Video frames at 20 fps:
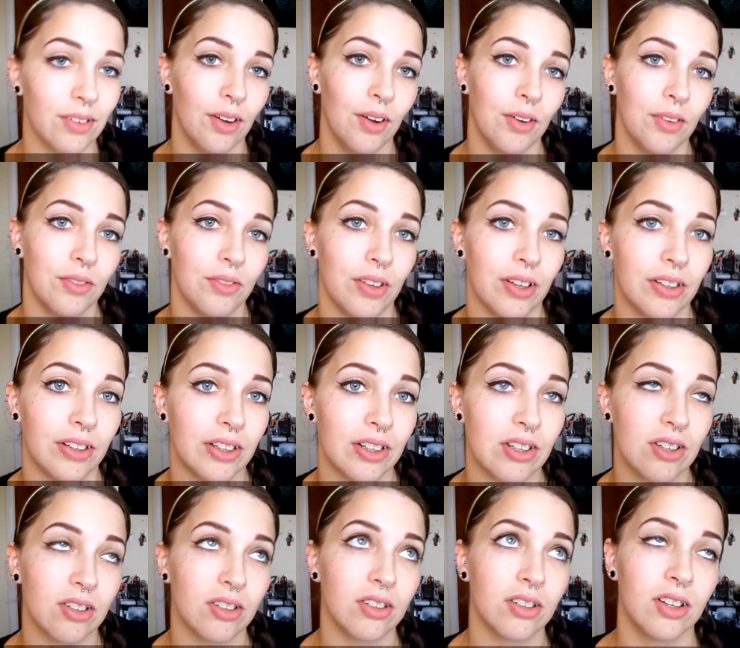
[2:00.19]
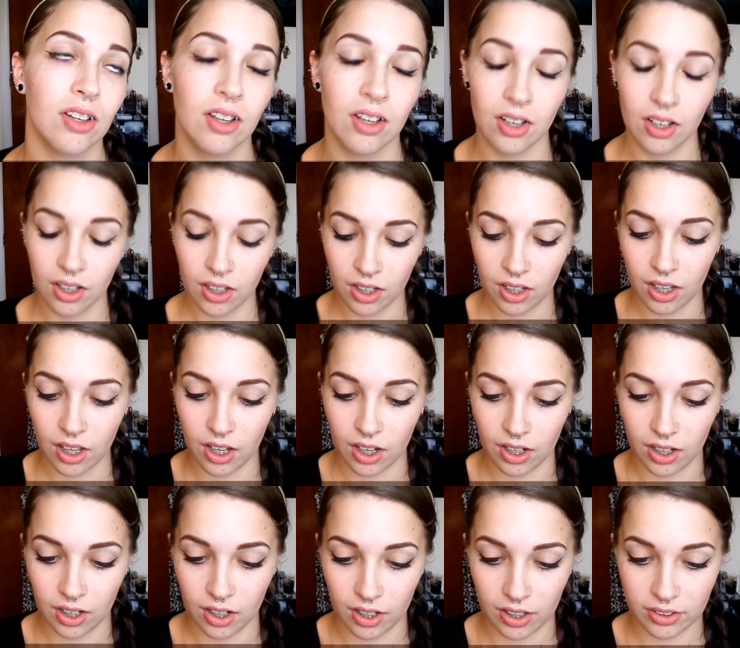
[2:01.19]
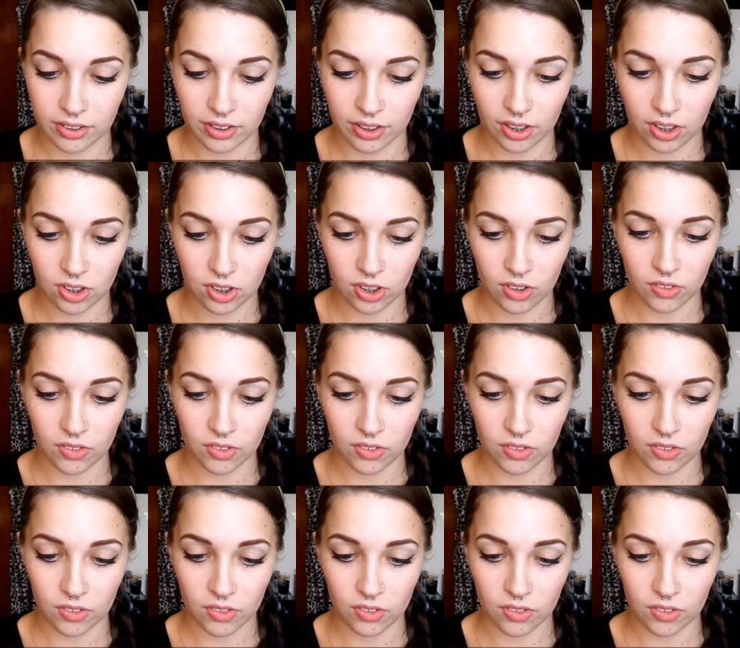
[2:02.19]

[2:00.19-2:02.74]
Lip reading: own foundation. And I got